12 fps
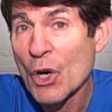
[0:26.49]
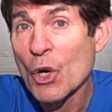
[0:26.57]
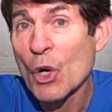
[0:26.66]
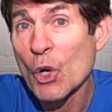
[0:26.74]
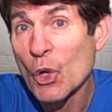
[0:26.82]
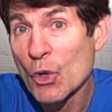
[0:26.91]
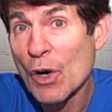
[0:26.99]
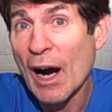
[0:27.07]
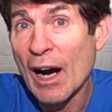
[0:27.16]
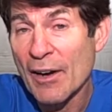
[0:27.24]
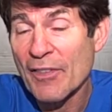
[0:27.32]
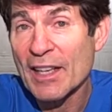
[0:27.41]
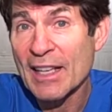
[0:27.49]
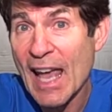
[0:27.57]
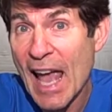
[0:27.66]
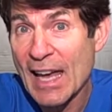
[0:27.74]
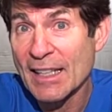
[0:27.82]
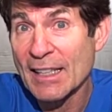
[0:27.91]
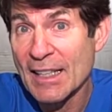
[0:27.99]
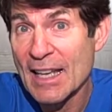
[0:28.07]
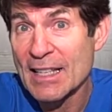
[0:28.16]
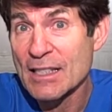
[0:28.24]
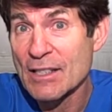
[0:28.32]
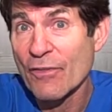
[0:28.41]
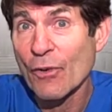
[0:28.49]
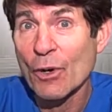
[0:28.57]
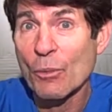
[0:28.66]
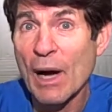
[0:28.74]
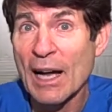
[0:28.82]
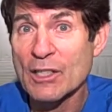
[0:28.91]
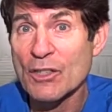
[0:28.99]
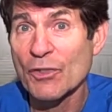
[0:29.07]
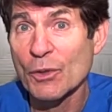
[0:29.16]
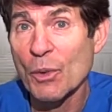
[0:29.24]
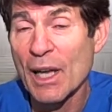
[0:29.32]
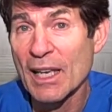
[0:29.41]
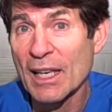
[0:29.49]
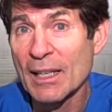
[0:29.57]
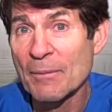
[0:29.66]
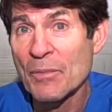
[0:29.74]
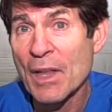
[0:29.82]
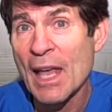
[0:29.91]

who are the candidates for watchful waiting,